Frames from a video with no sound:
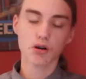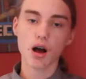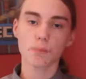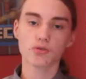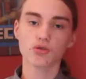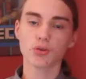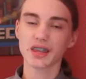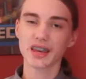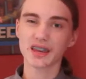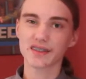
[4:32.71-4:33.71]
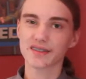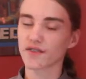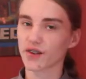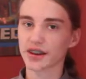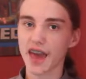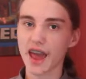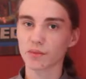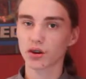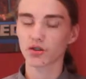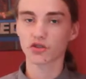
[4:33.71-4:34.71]
props? Do we need different
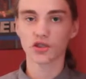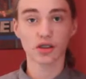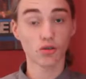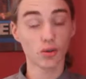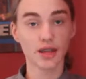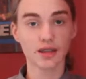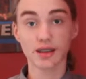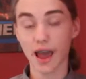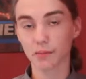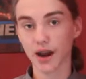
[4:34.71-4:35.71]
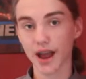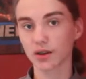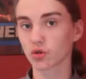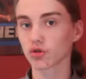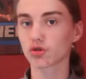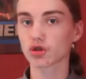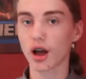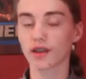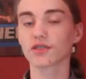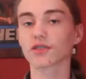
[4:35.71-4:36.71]
cameras? Do we need camera angles,
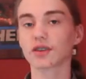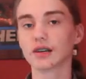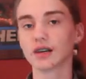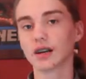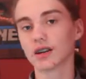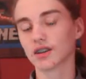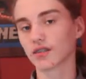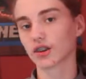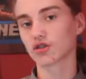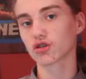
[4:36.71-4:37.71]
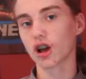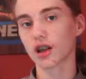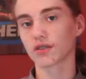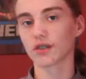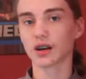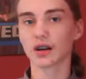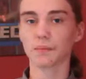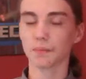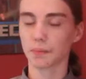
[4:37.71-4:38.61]
shots, different shots?